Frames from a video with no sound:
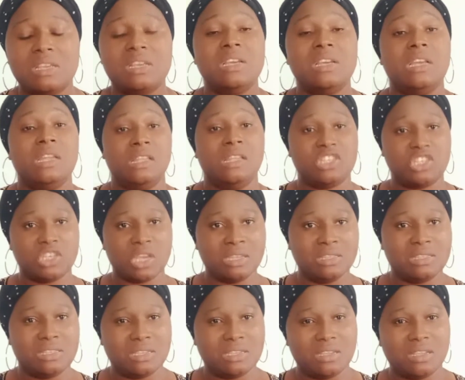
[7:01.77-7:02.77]

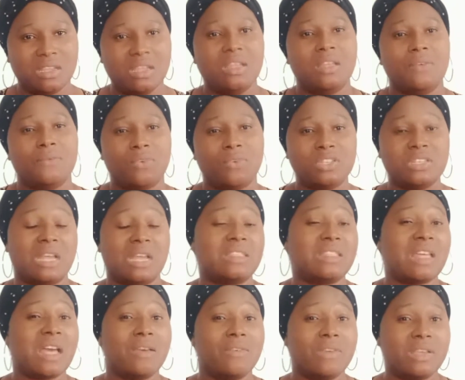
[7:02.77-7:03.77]
HND for their
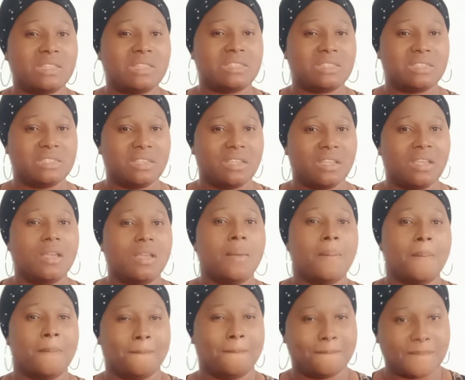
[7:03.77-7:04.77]
direct
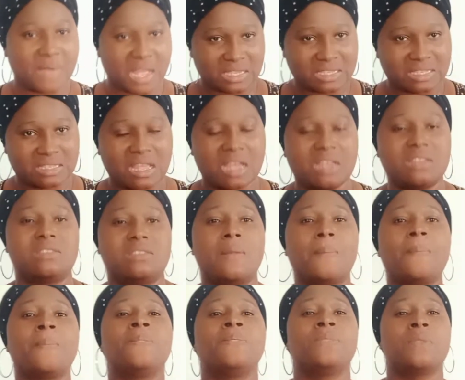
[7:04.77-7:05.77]
masters.
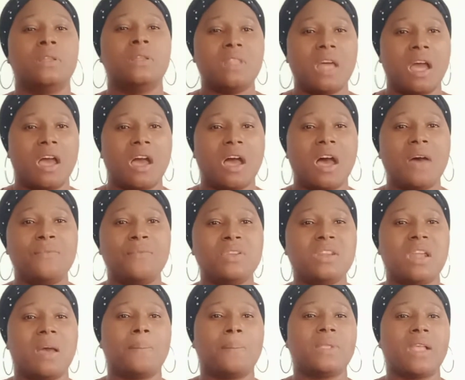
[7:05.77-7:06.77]
Now, I've
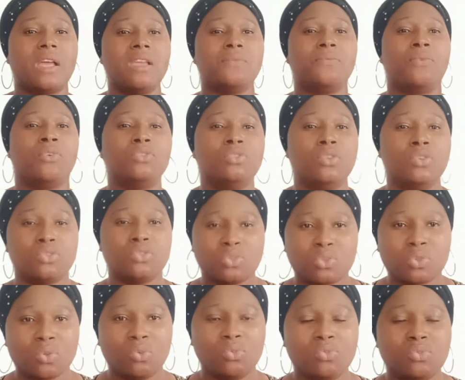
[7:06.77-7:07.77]
been applying for those
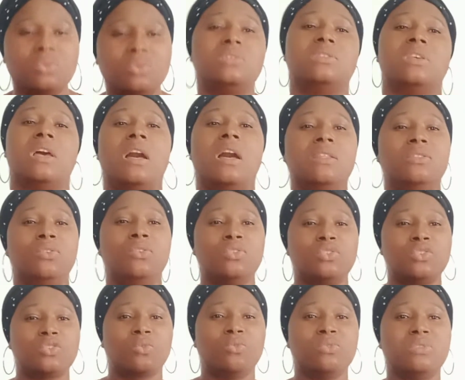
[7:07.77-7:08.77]
schools, and
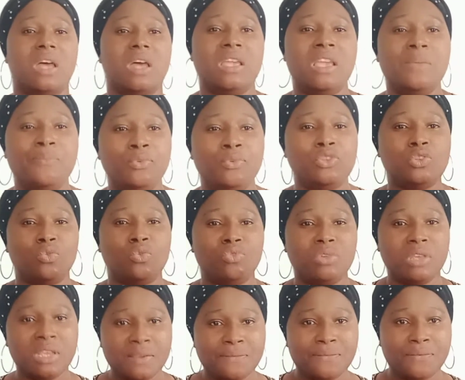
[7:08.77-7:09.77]
those schools are able to
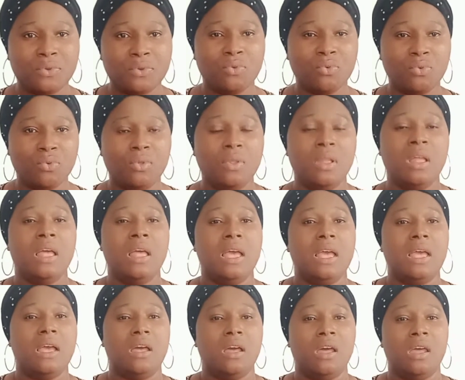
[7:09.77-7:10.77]
review
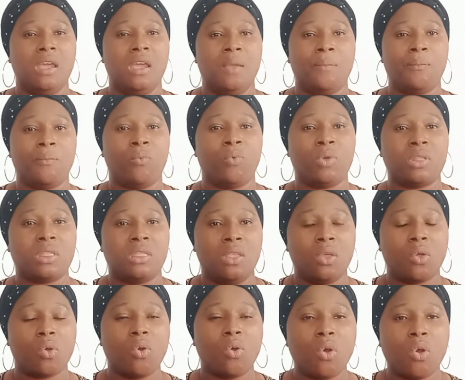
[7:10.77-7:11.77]
what they
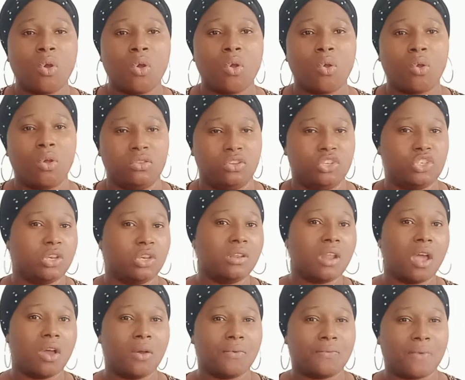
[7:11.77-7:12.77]
call
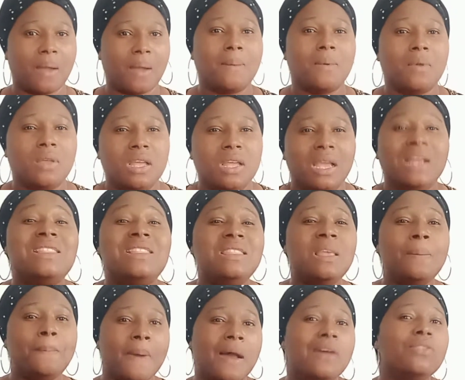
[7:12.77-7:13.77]
conditional offer. It
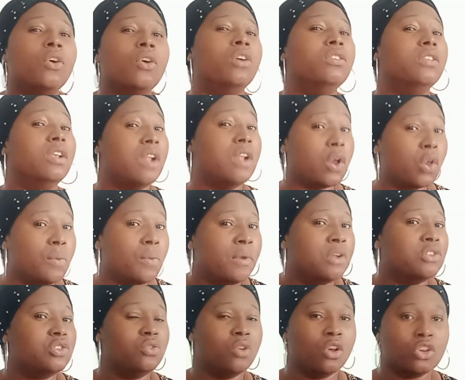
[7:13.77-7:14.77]
depends on the
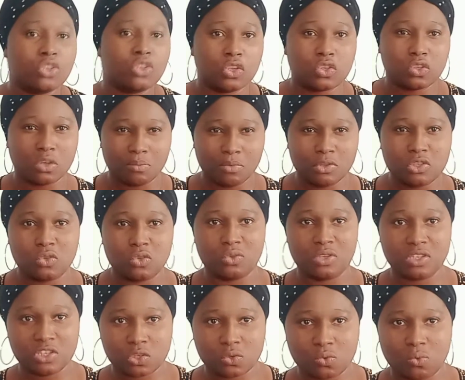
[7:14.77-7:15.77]
documents you also submit to
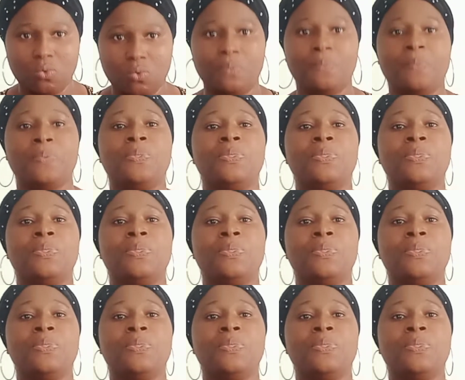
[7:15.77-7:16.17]
the school.